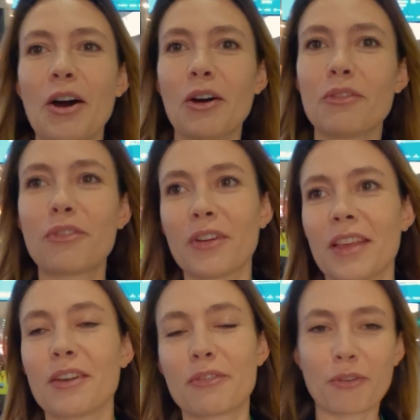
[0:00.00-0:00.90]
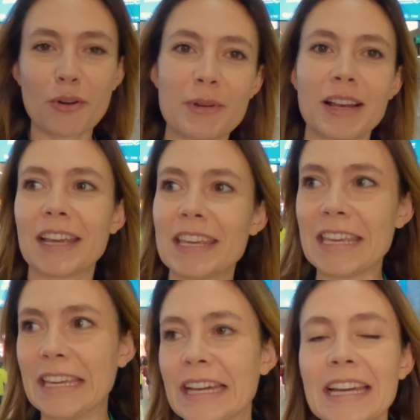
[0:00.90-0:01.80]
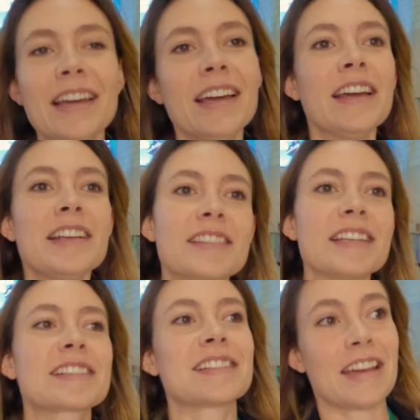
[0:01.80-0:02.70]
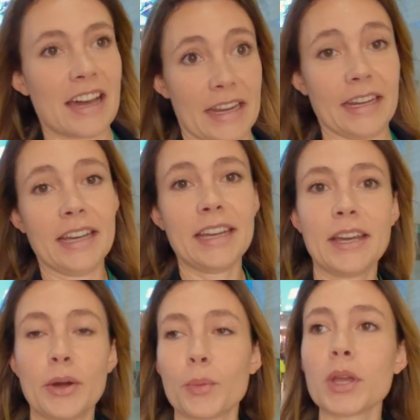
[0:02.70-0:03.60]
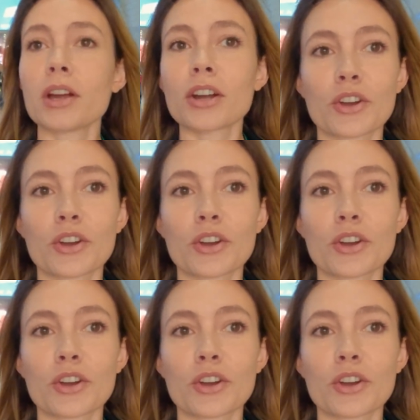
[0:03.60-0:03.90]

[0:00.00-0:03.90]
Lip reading: of the Formula E Season 9. We are